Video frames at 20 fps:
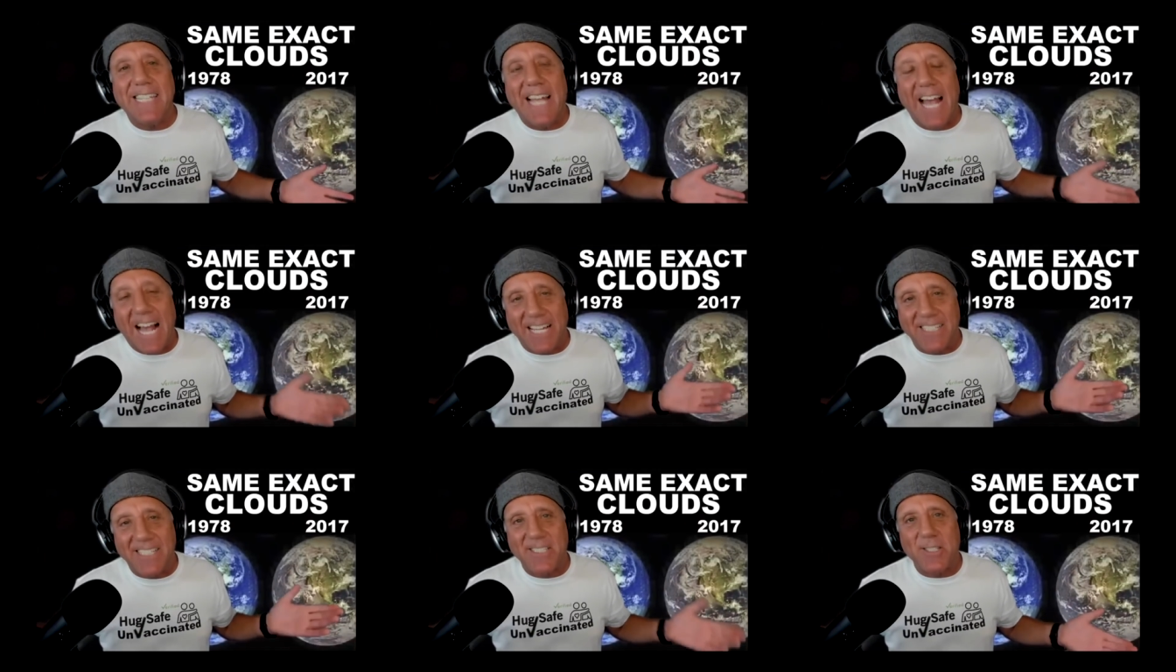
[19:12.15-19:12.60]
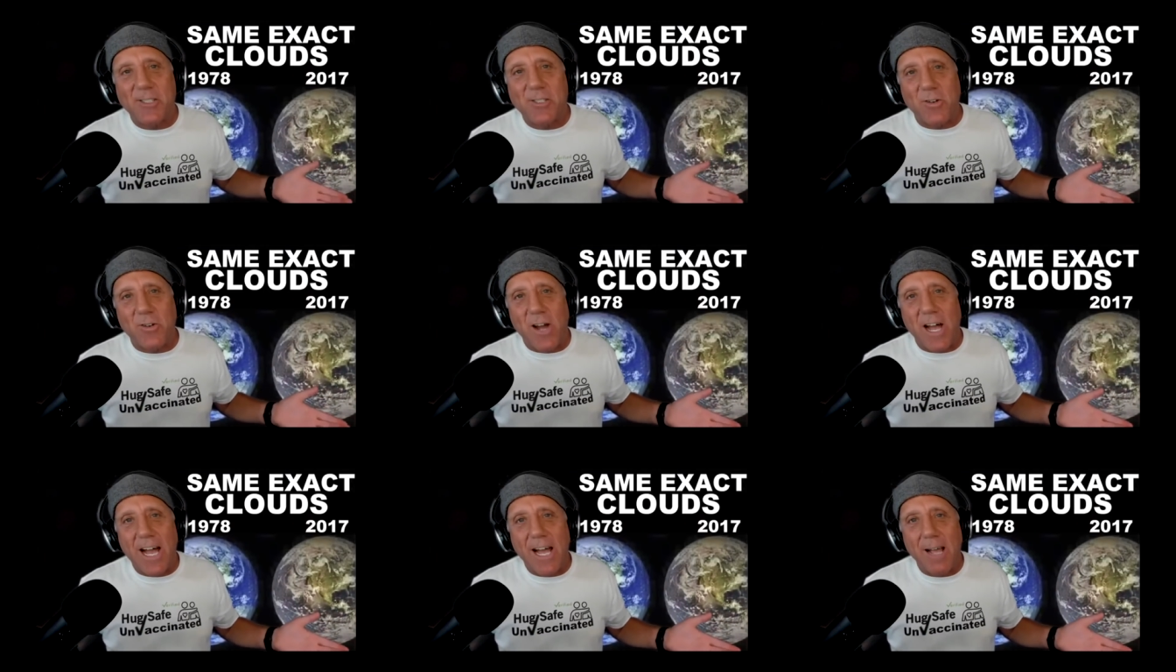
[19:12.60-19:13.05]
as
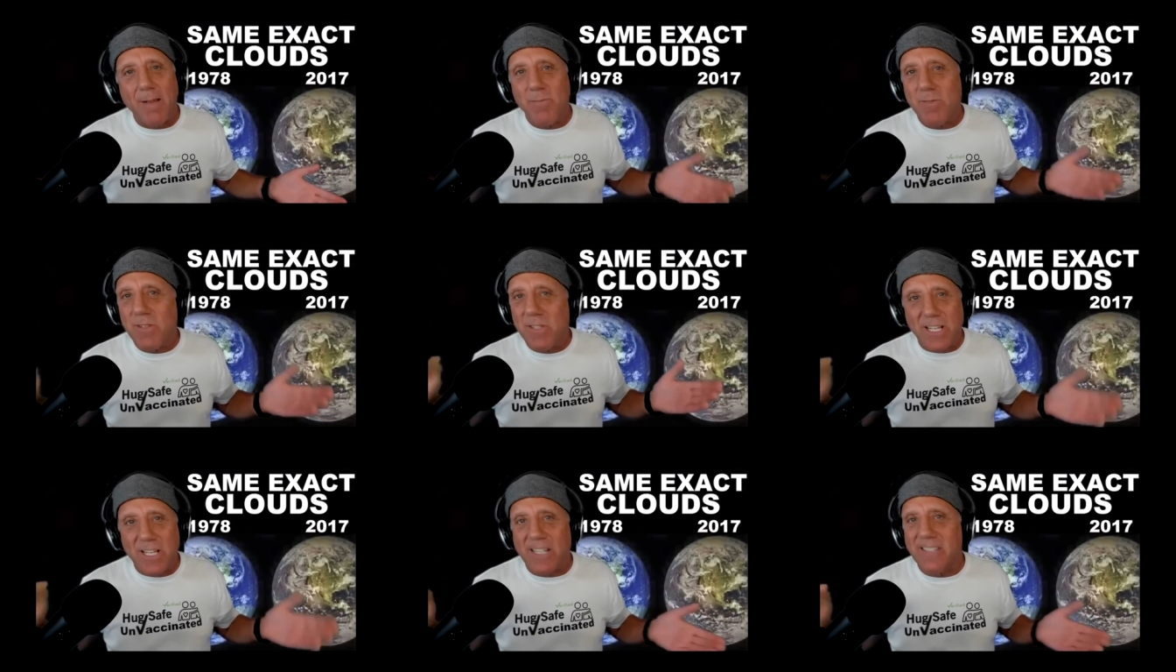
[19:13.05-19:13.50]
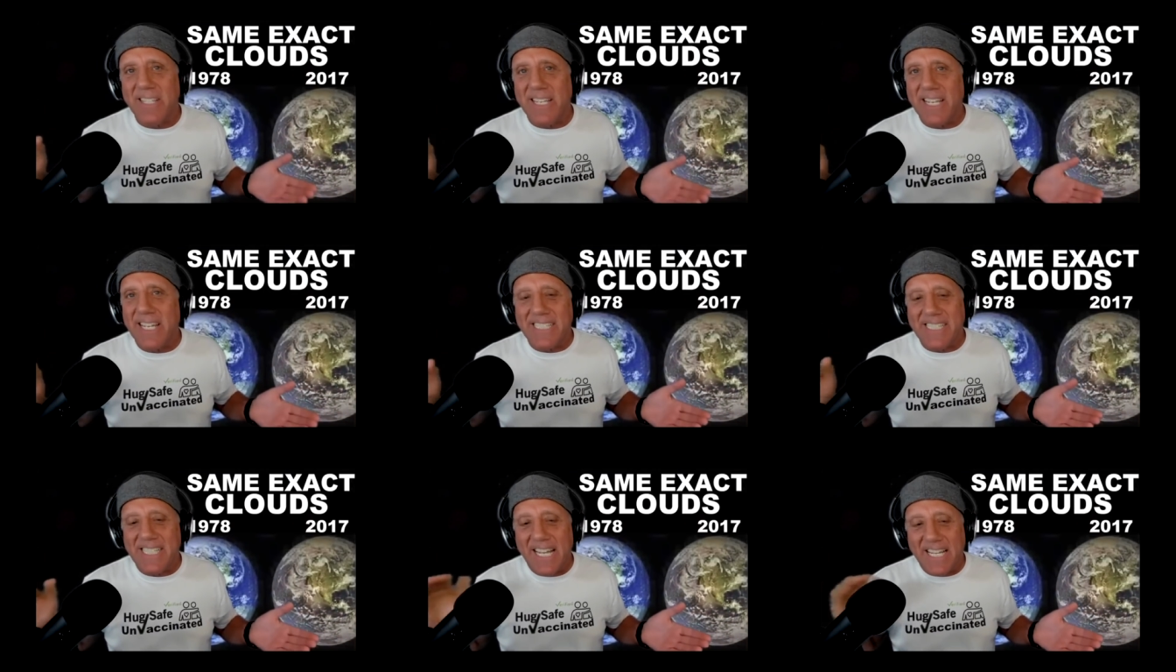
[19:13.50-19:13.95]
described, doesn't
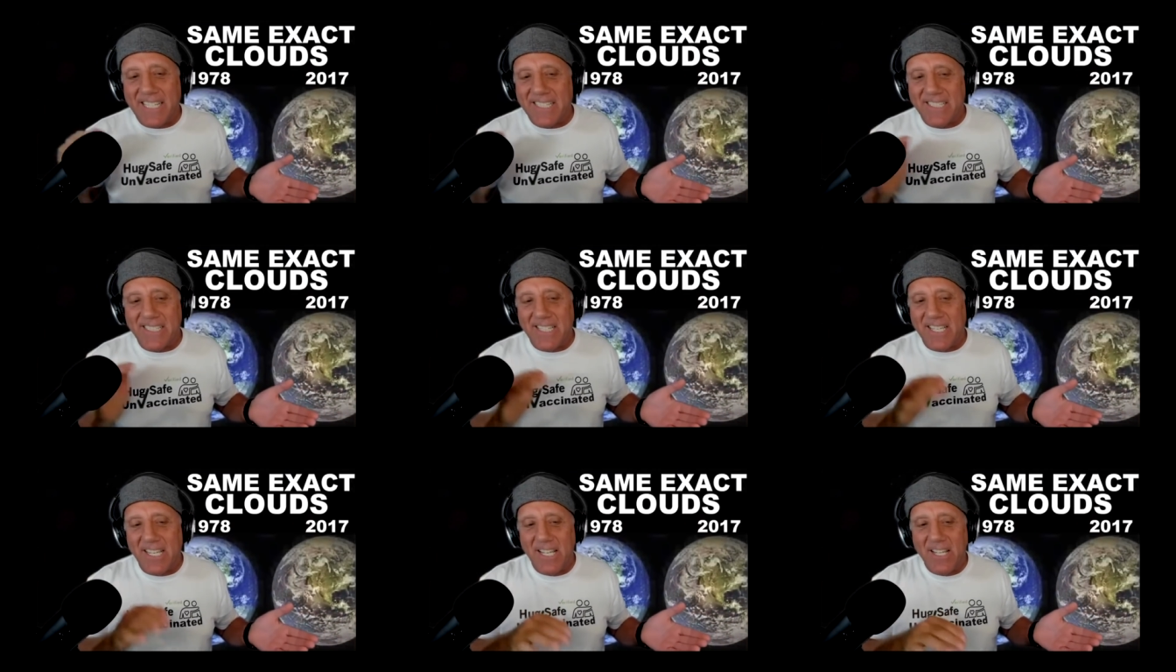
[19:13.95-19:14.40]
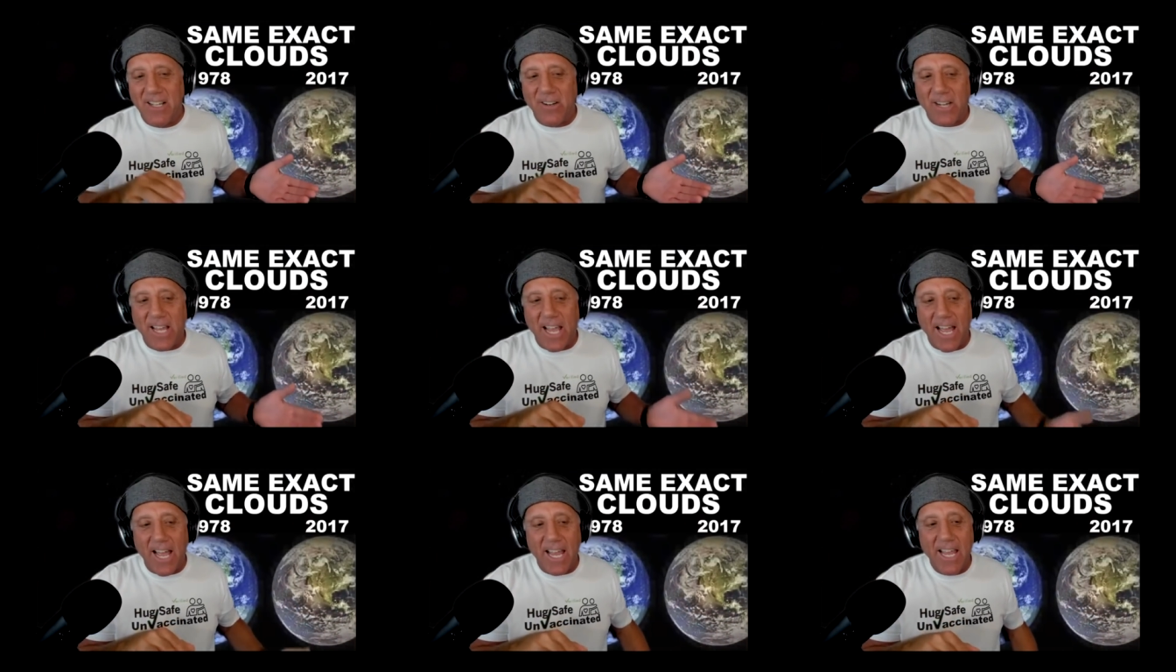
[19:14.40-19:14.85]
exist.
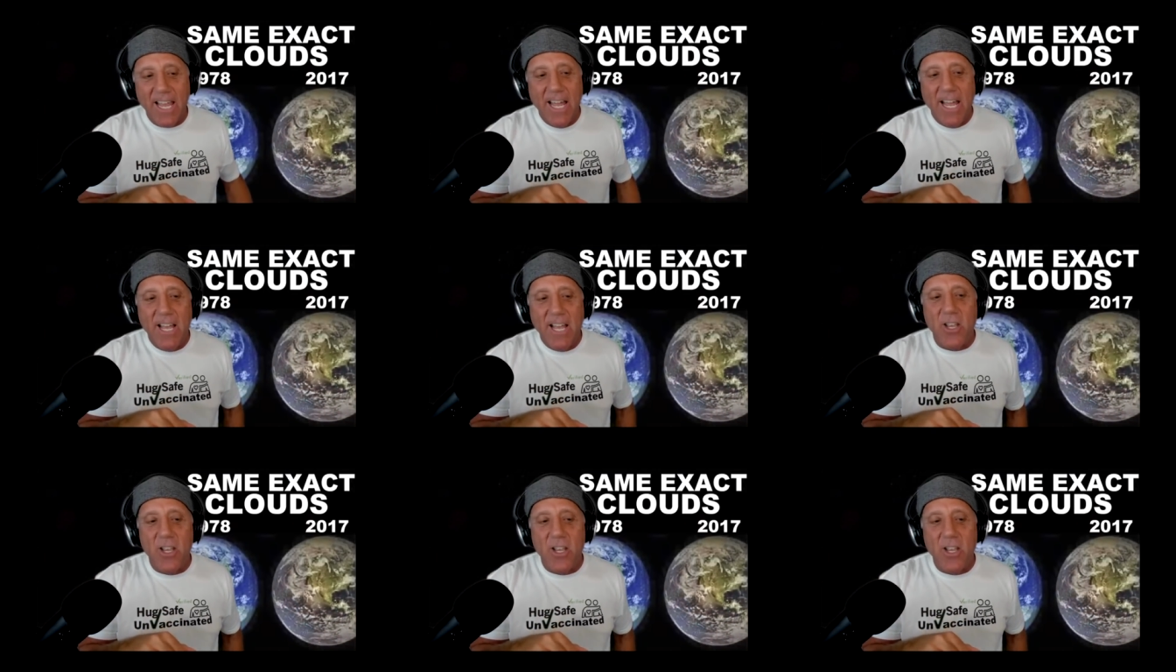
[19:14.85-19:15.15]
Okay.